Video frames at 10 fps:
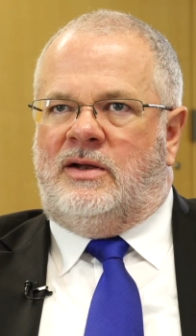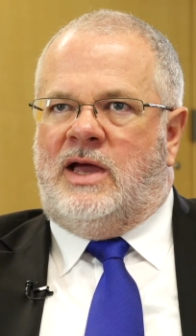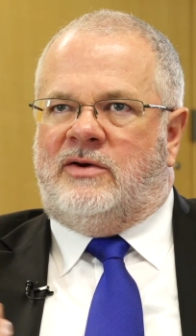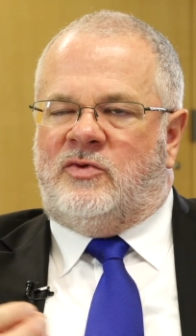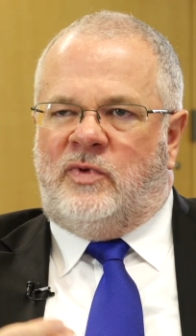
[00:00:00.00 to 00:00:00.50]

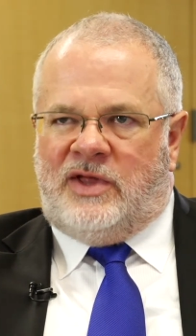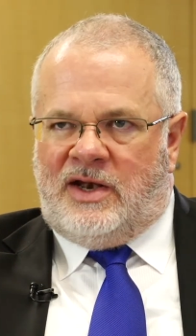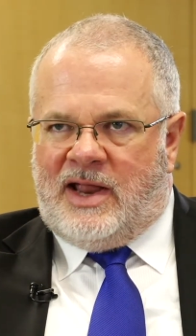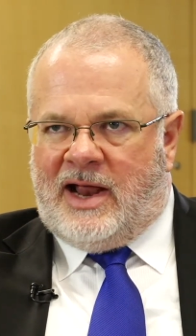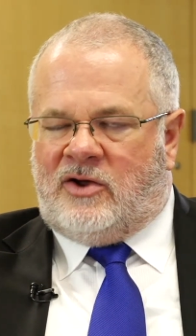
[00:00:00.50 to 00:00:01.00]
Now, it's
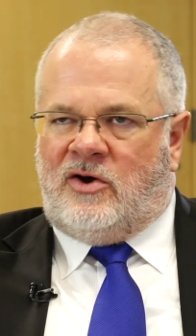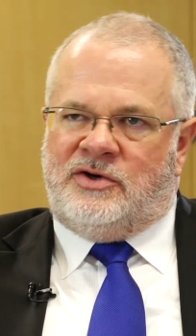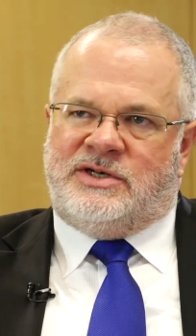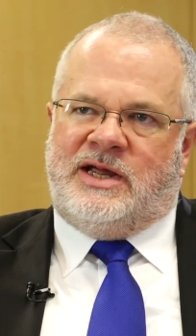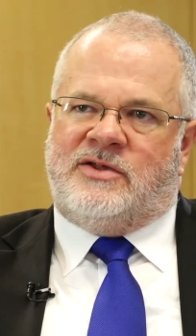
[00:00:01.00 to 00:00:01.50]
within that
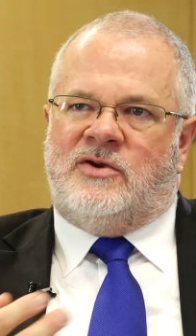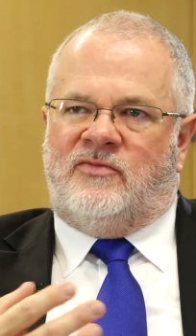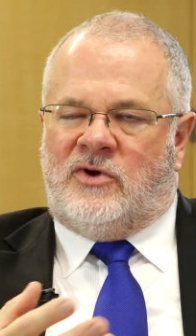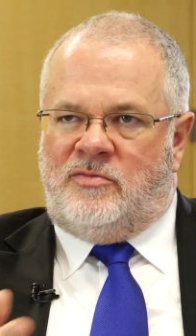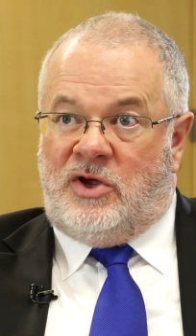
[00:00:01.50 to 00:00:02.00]
context
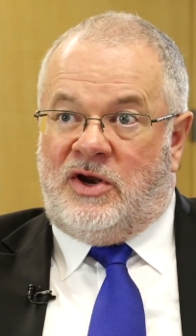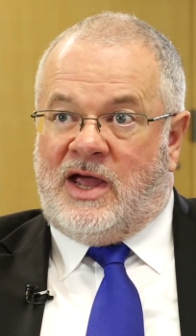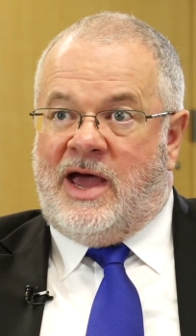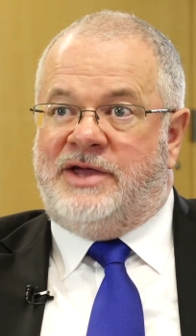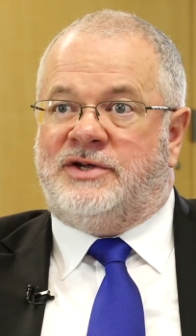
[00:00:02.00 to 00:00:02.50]
of
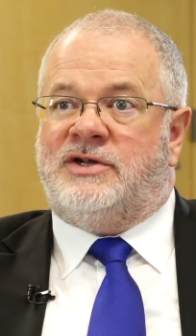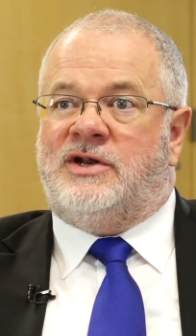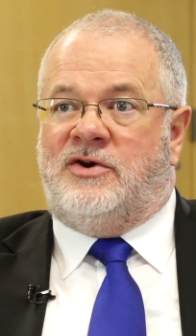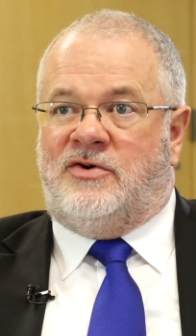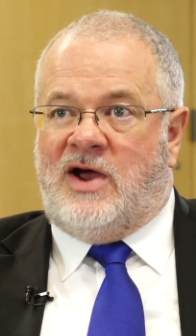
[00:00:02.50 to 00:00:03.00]
communication
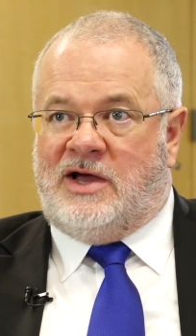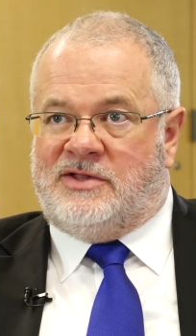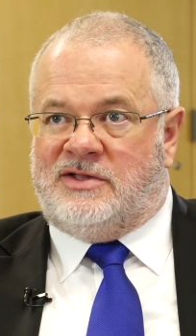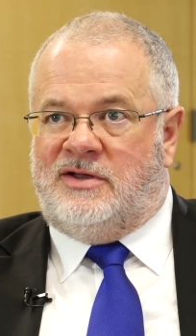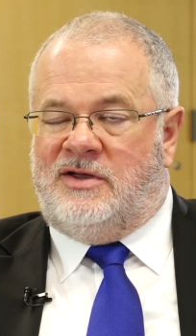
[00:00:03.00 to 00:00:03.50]
and
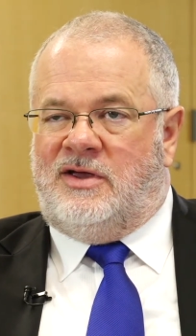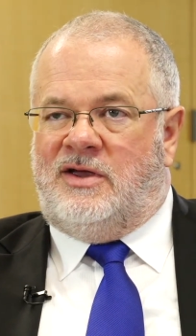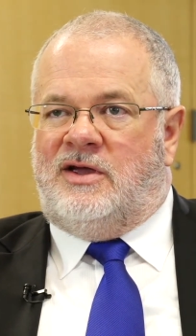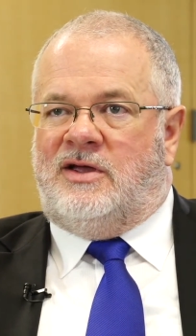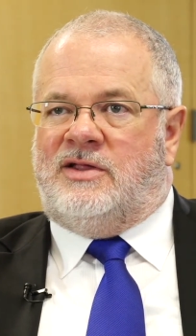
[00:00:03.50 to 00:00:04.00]
trust
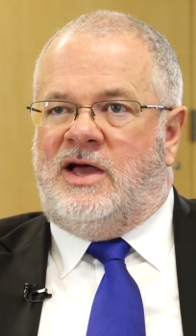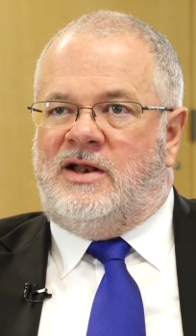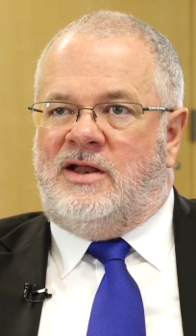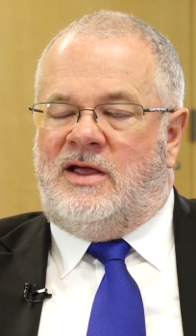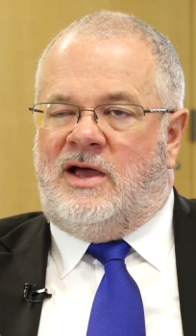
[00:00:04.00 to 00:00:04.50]
that
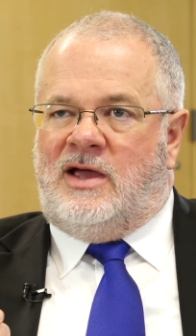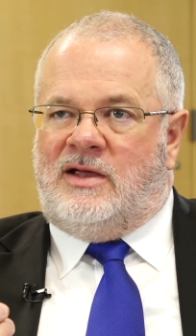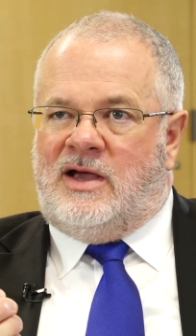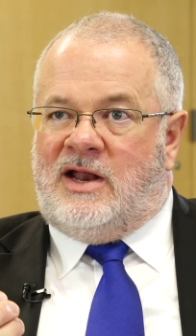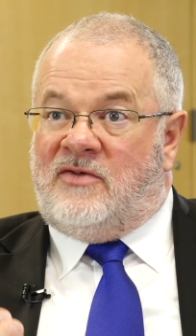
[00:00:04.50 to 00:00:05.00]

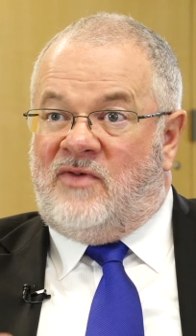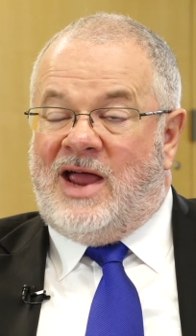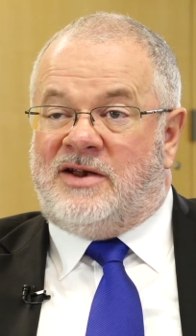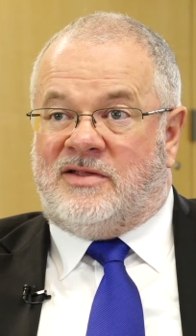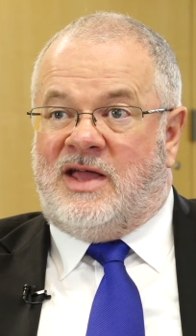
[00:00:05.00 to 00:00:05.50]
an
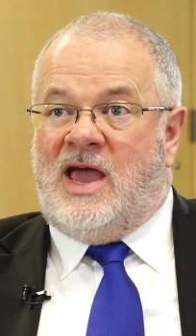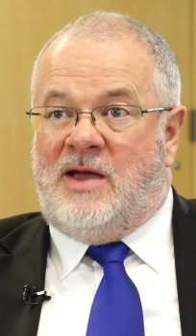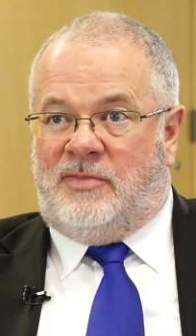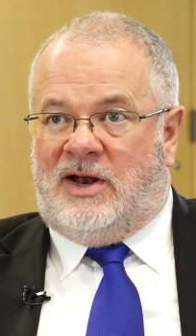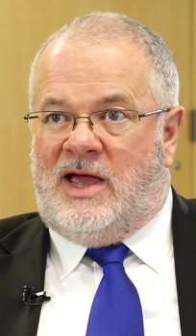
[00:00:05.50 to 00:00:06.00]
advanced
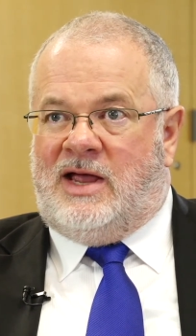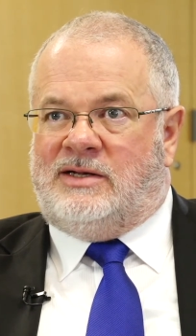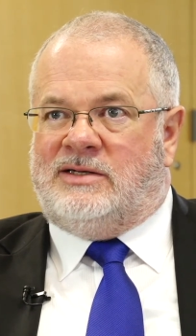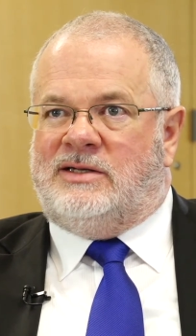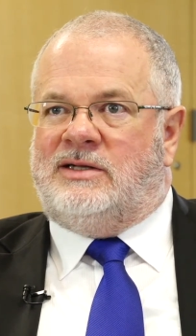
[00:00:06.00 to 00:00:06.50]
care
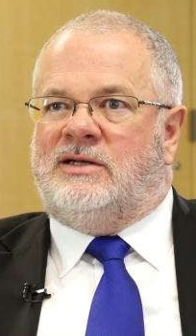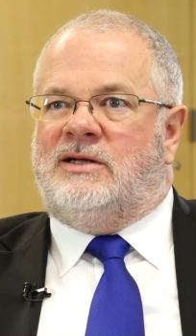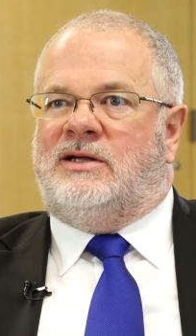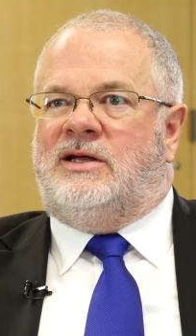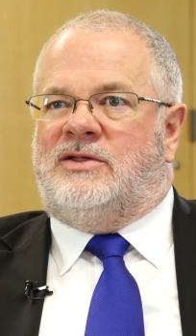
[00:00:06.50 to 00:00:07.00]
plan
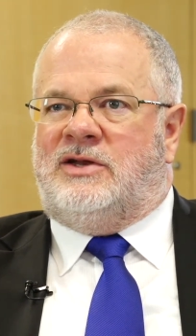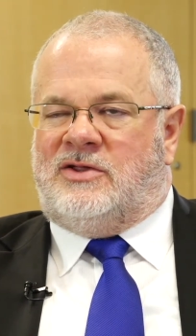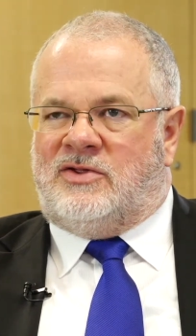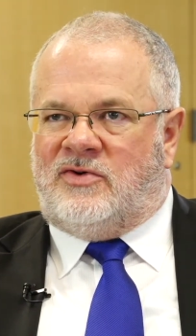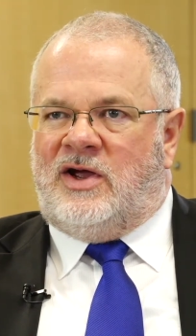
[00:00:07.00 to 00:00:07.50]
is an
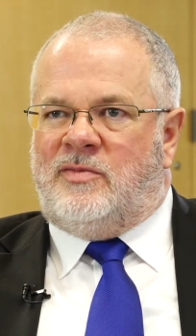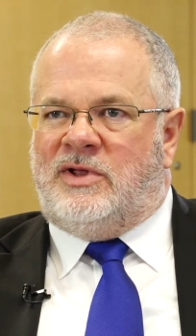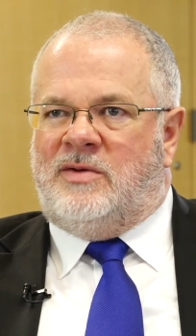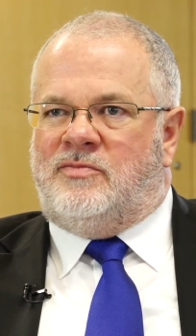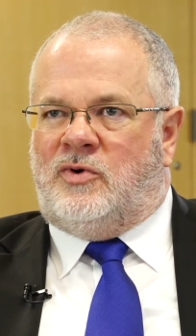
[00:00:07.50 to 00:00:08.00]

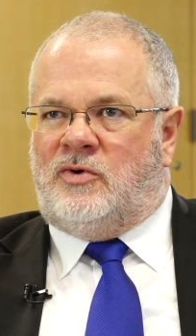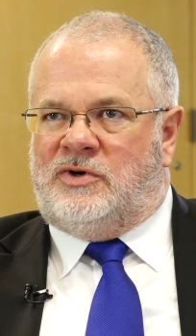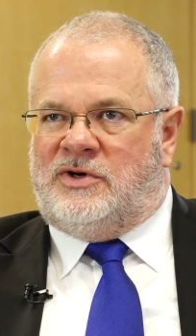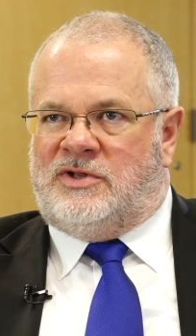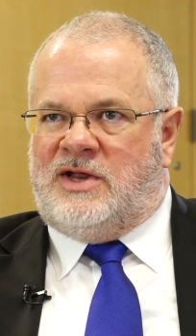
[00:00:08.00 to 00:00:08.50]
extremely
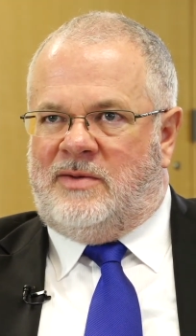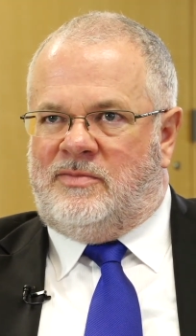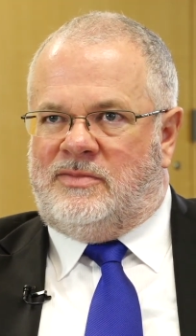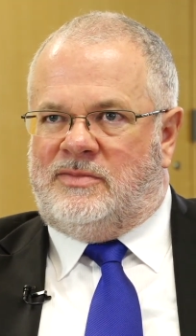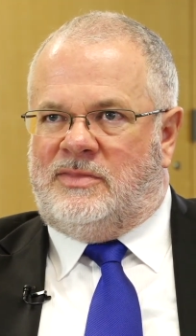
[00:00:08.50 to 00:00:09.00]
important step
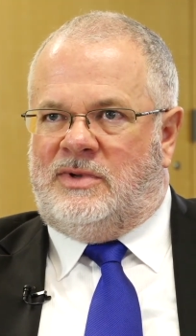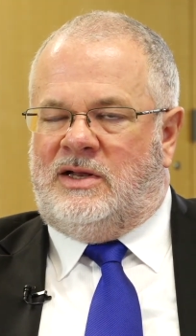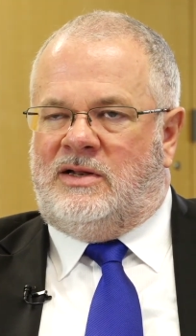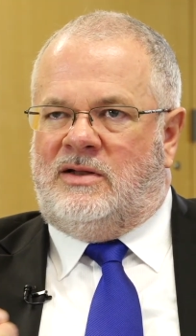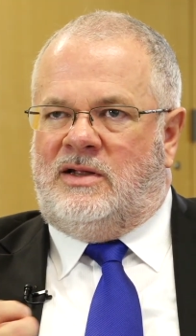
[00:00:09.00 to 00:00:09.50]

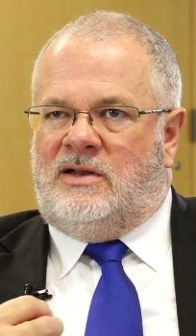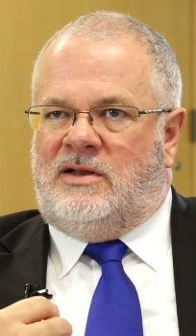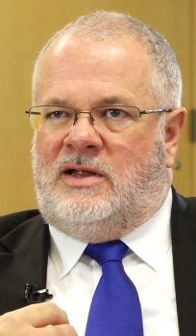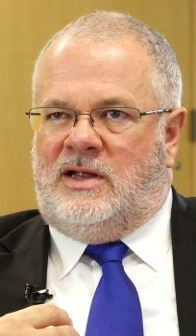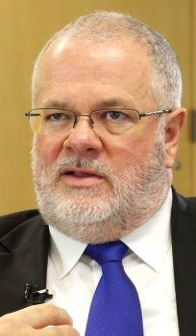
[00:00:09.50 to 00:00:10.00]
in
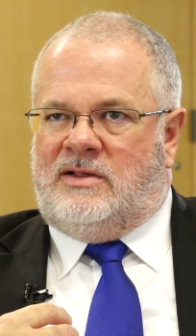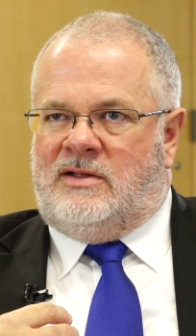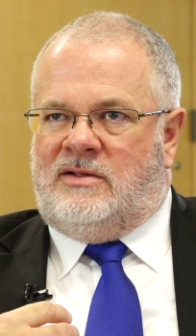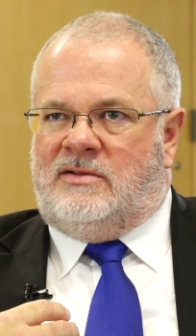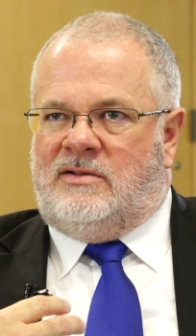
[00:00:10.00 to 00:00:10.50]

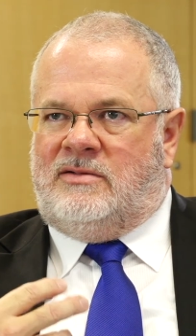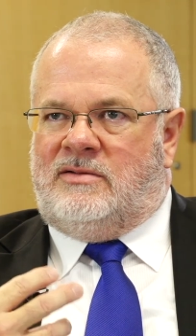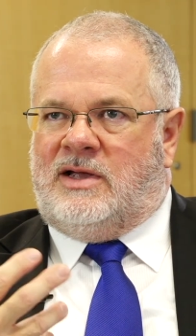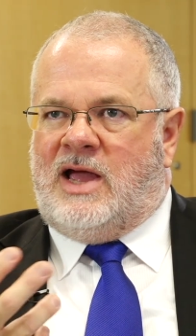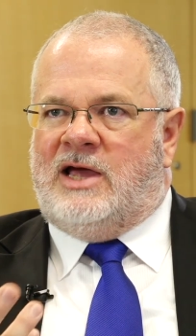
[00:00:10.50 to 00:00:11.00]

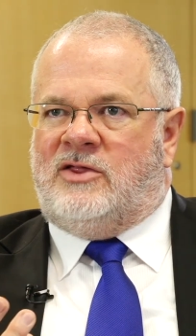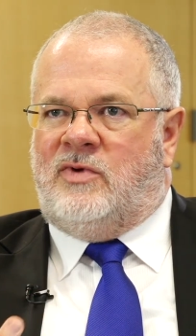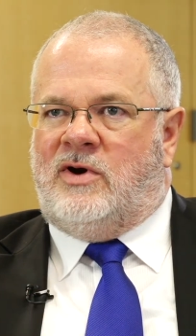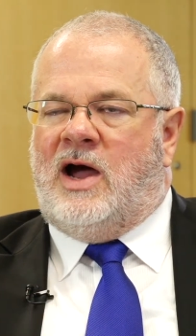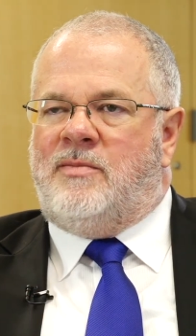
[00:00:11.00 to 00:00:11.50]
the case
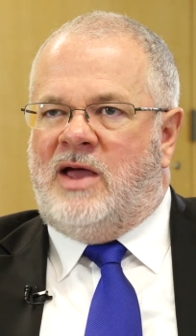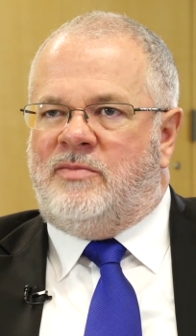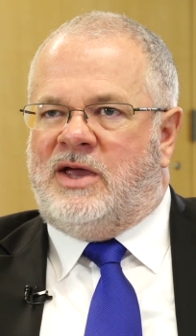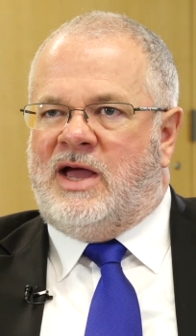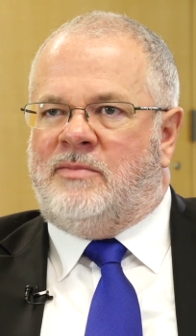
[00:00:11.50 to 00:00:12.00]
where I may
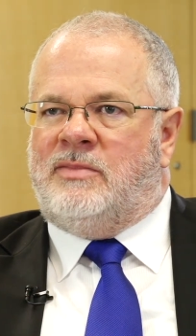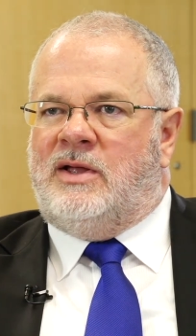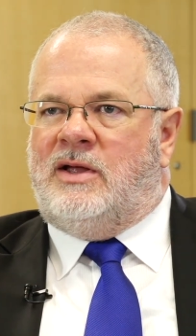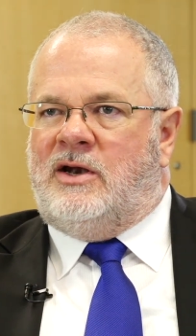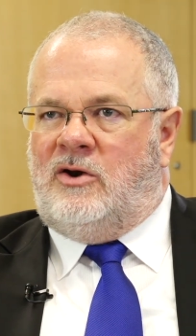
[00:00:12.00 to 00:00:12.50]
become
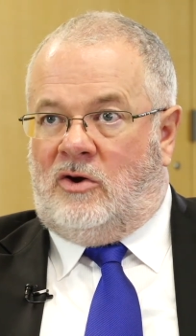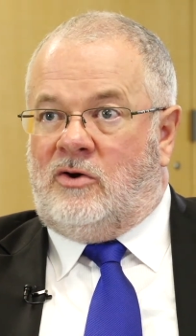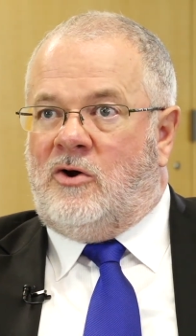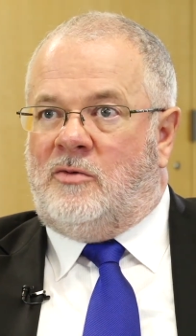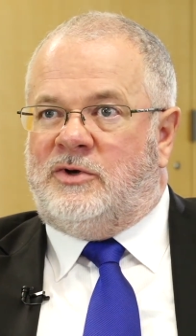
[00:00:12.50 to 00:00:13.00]

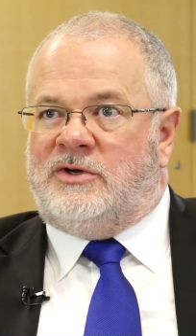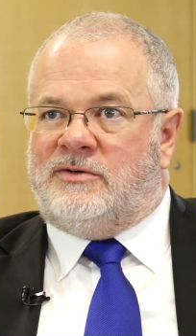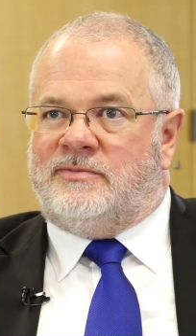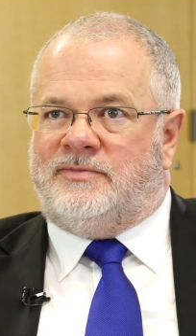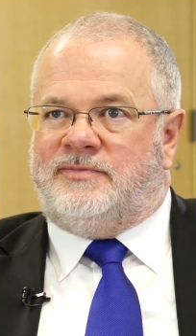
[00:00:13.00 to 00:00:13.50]

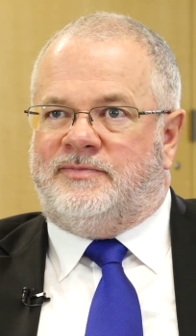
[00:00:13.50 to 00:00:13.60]
non-competent.